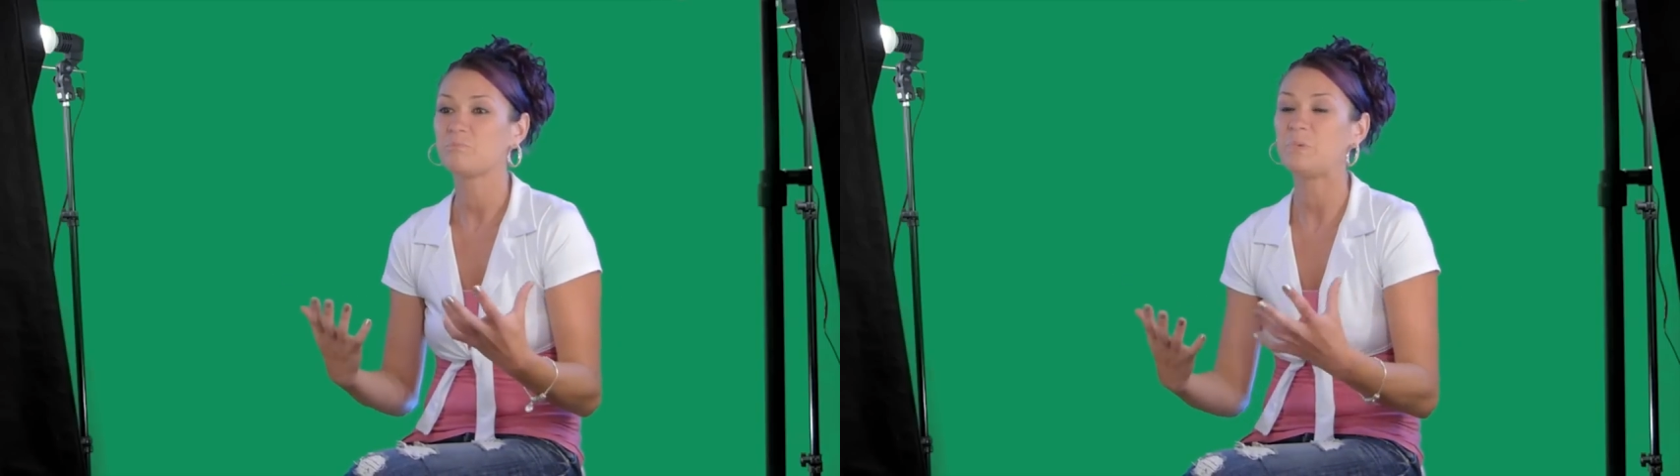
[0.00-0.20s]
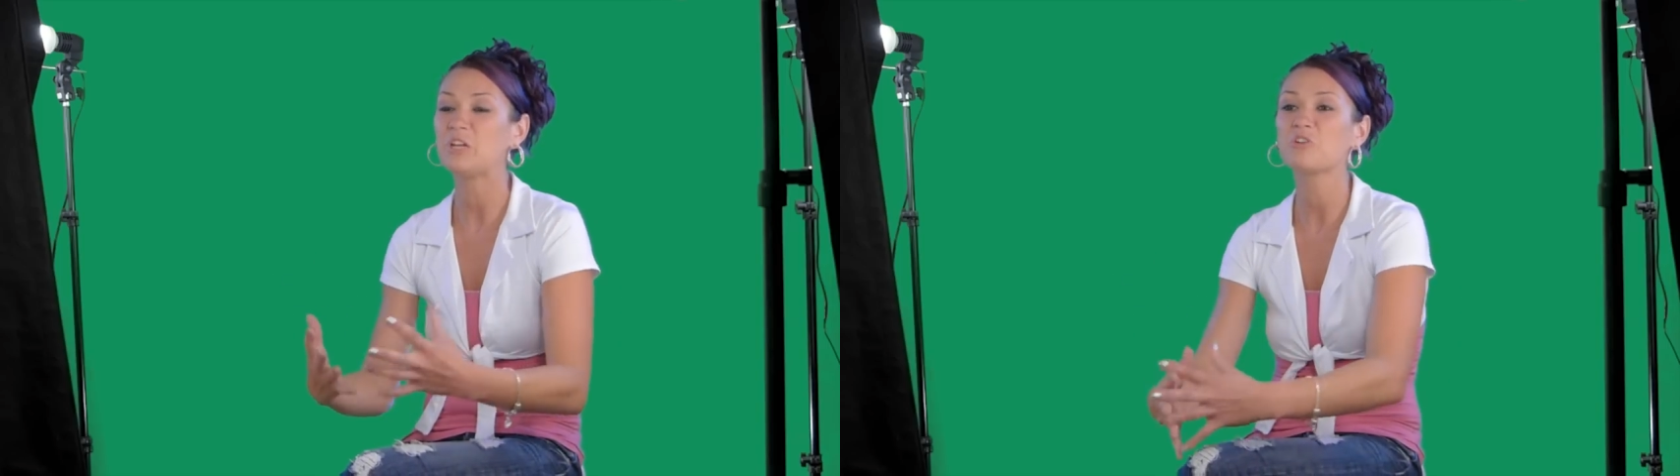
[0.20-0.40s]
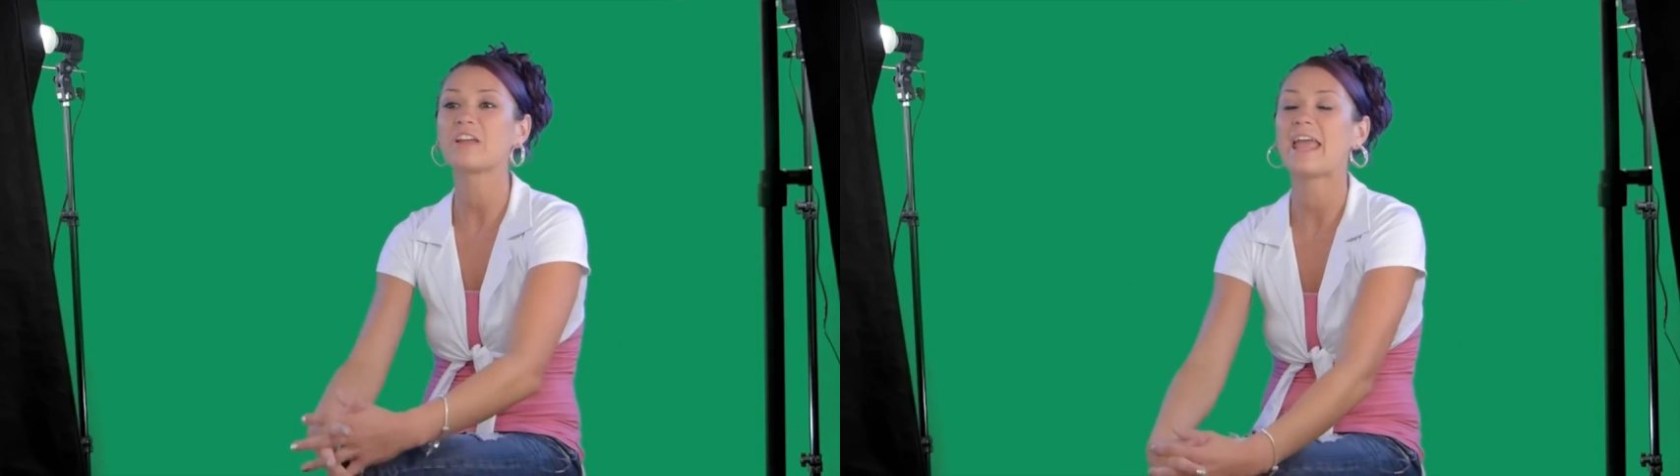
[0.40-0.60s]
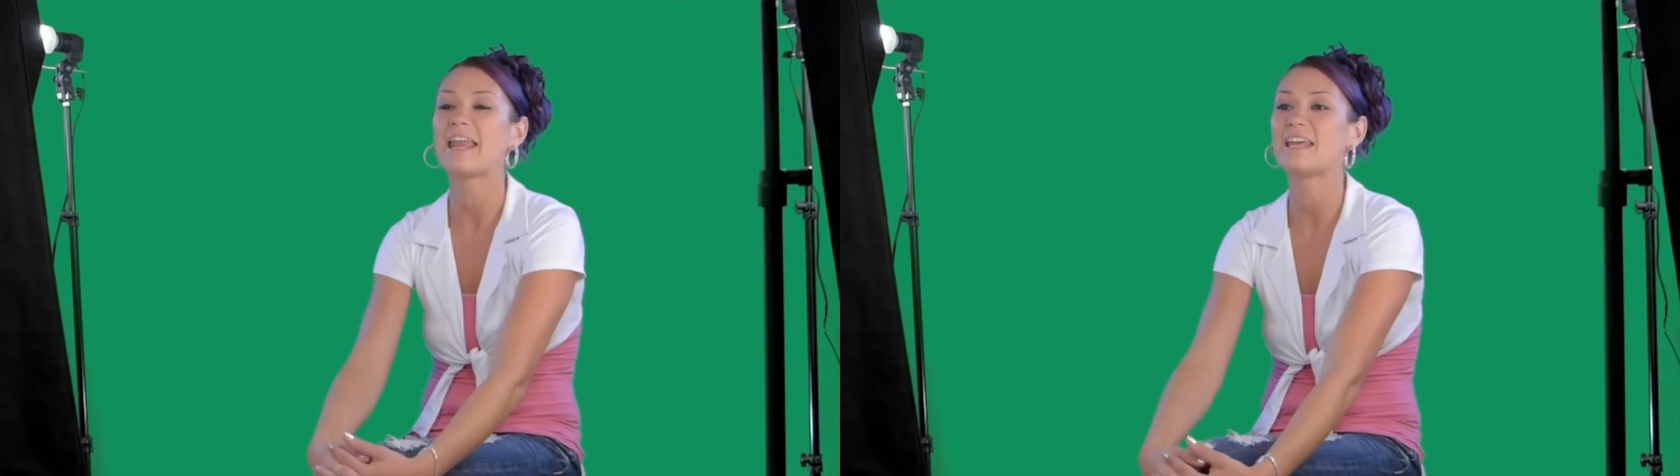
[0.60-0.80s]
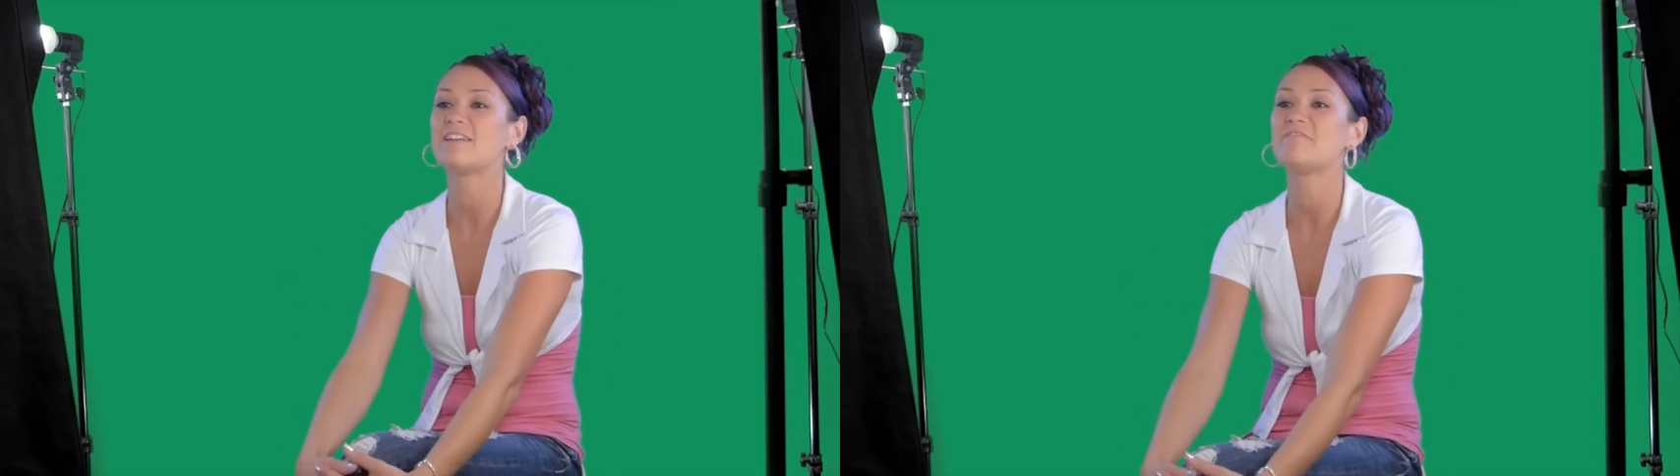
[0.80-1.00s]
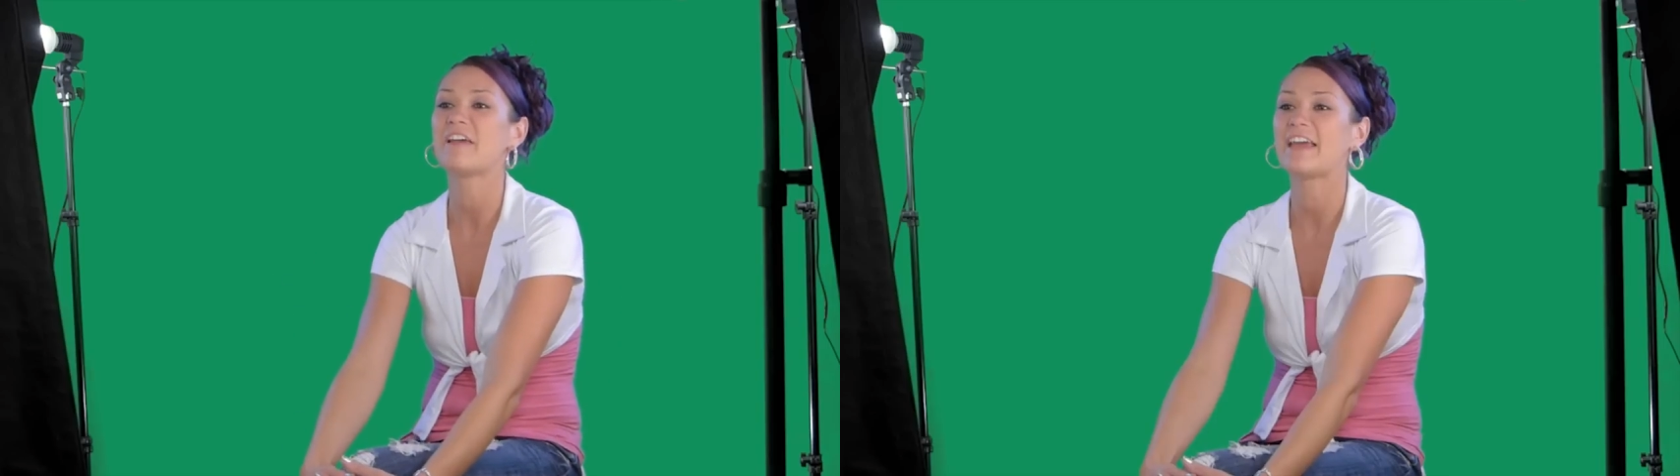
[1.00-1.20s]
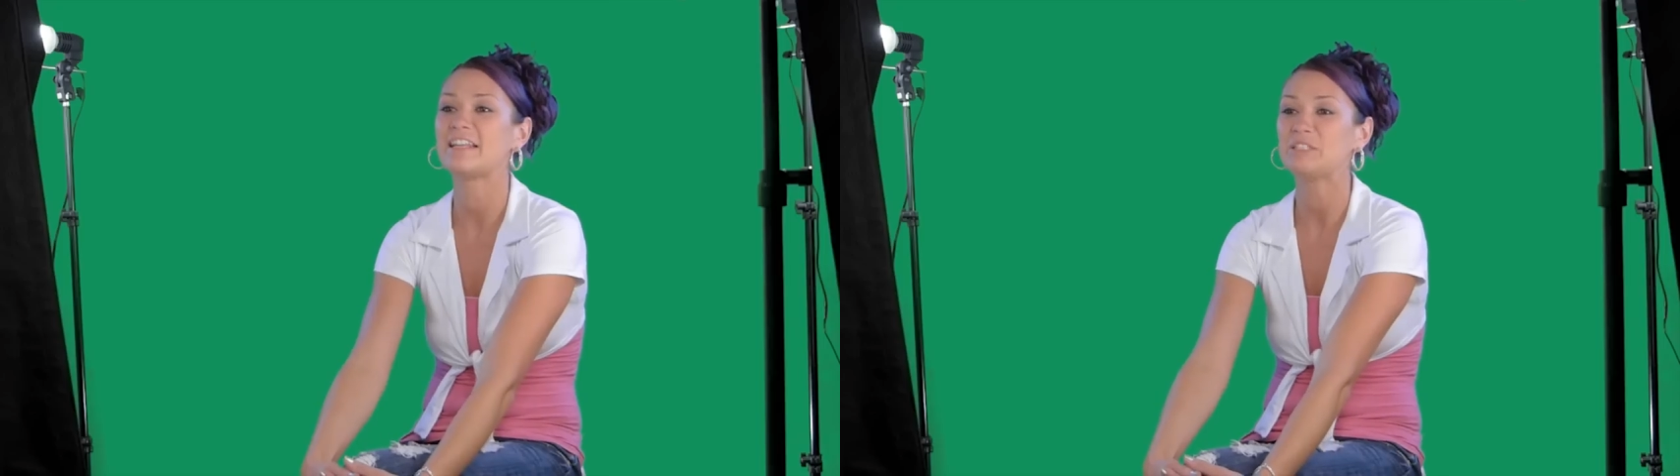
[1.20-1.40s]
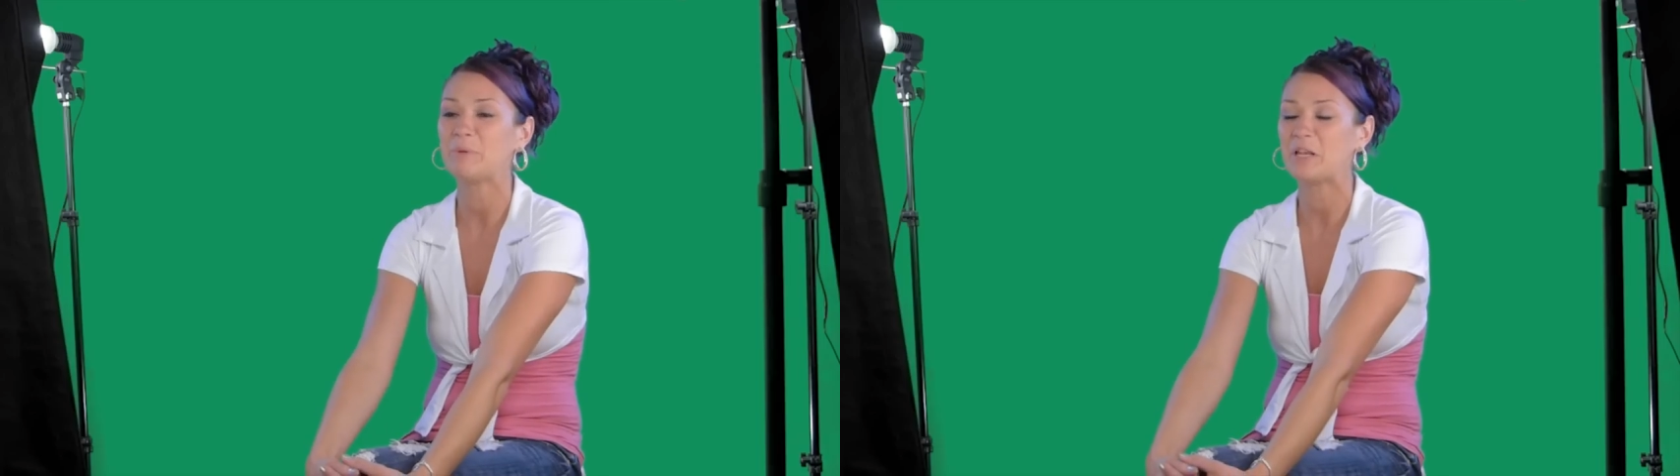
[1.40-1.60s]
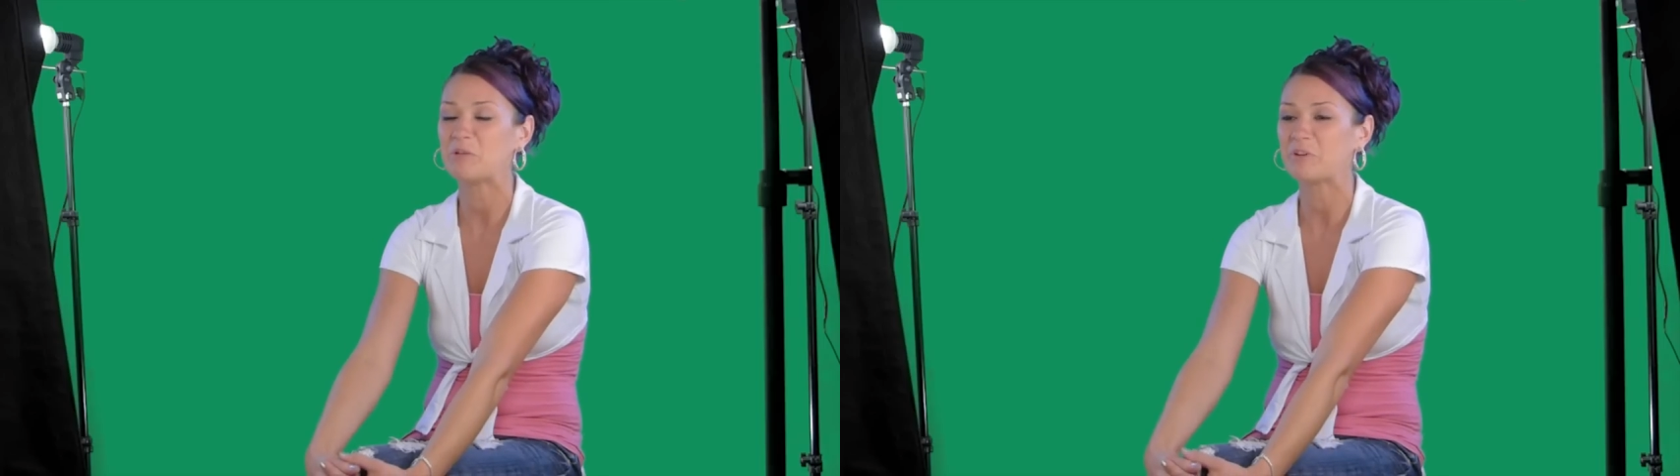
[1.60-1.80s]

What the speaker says: be creative, and it's been